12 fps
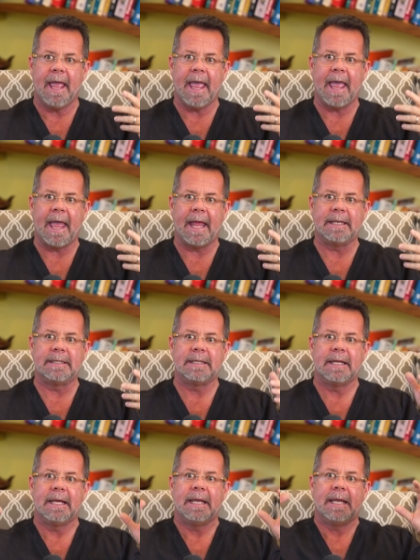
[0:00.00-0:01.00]
And
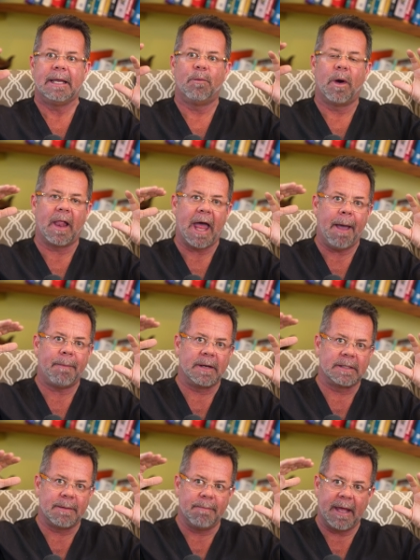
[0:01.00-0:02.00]
what'll happen
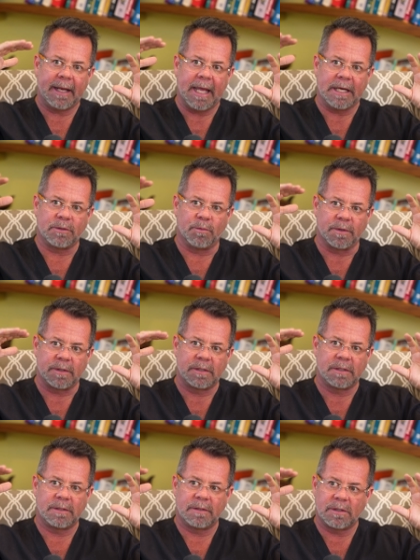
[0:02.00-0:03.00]
is the medication will
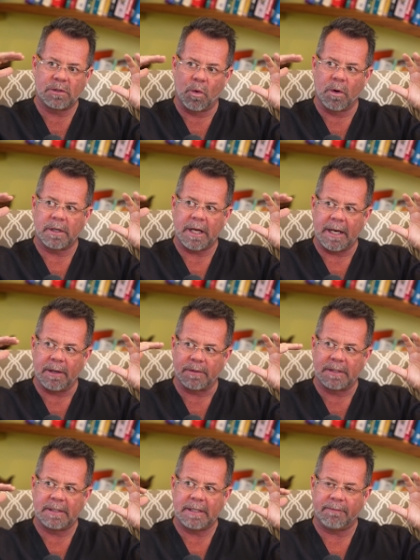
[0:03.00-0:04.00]
sort and it'll
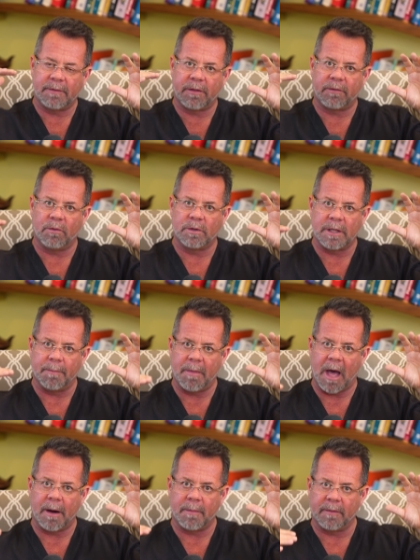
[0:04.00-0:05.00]
sift through to the
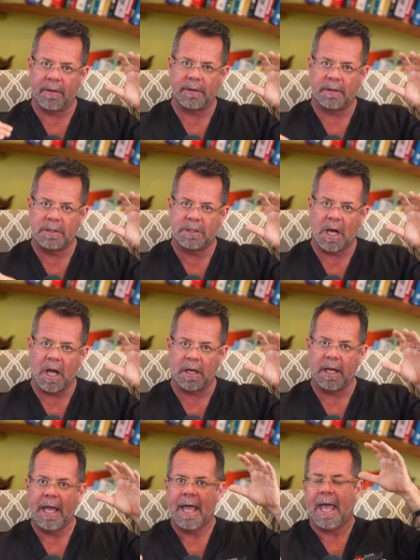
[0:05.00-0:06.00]
bottom of the jug.
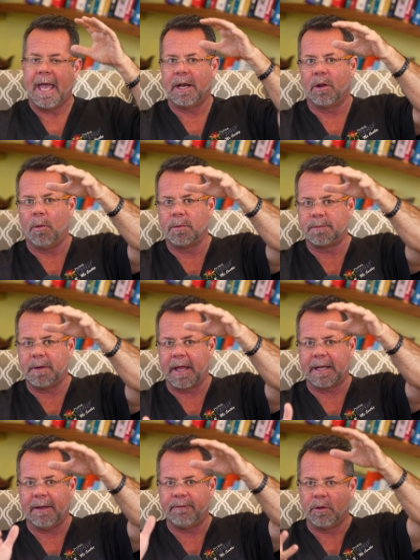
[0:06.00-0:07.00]
And it'll almost be
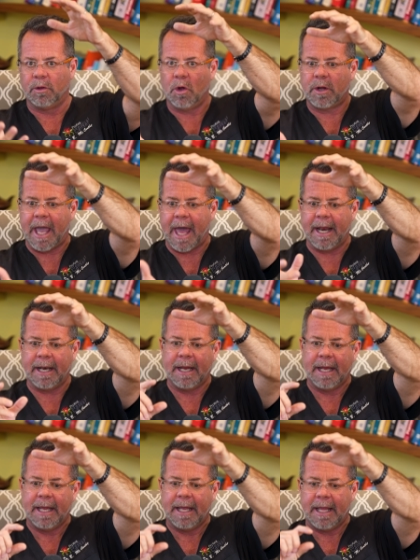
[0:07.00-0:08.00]
like if you look at it,
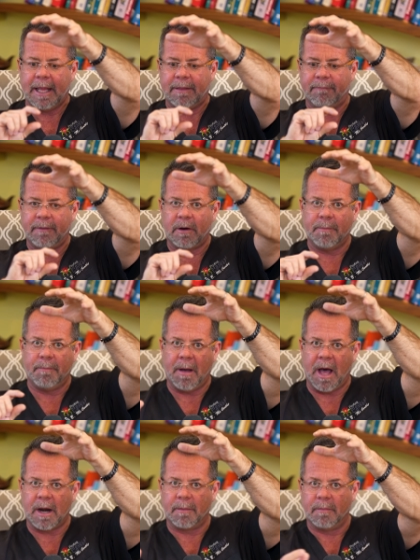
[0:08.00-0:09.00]
the very
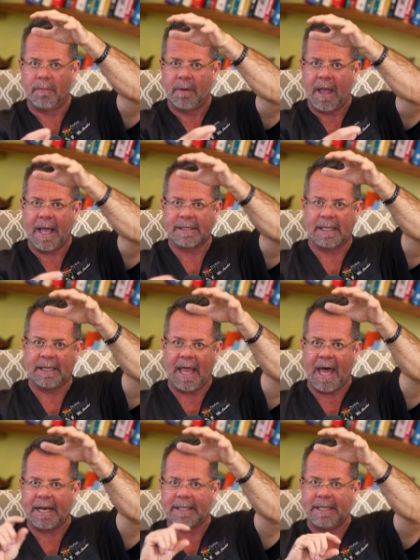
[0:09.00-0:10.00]
bottom has a
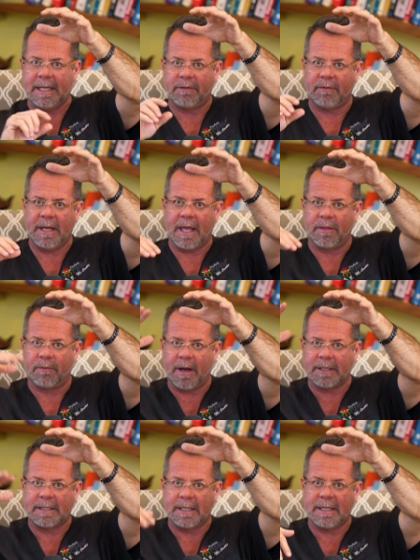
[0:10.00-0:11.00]
lot of T3, and the
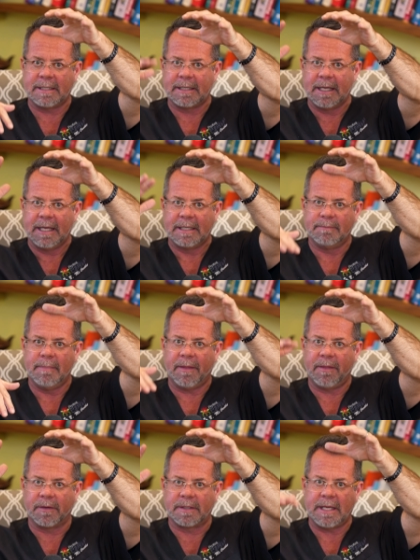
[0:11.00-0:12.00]
rest of this is
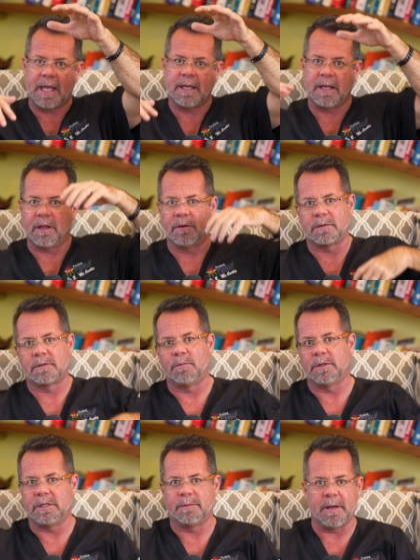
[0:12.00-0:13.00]
methyl cellulose,
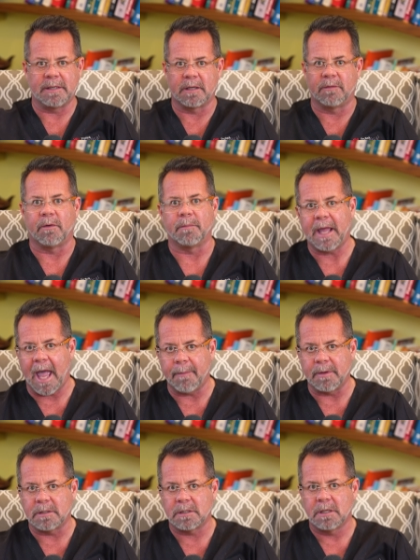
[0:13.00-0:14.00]
which is basically from
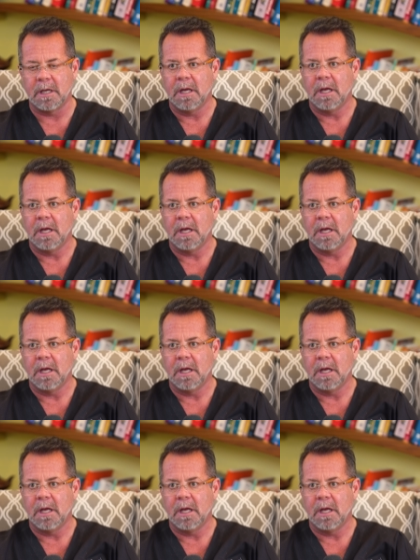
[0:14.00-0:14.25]
cabbage.